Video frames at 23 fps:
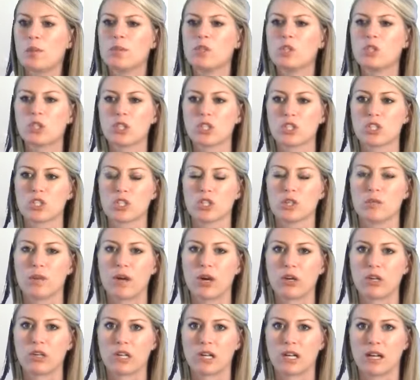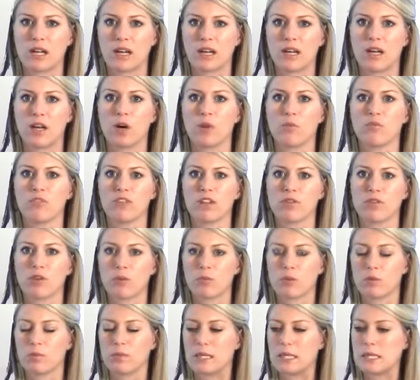Usually chili powder can kind of help flavor
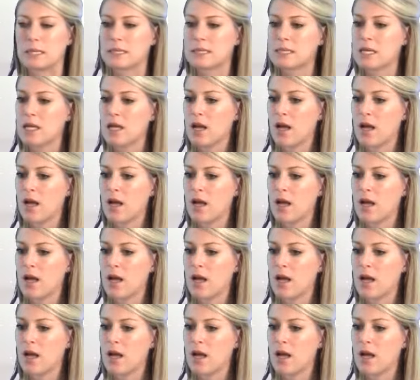up your beans.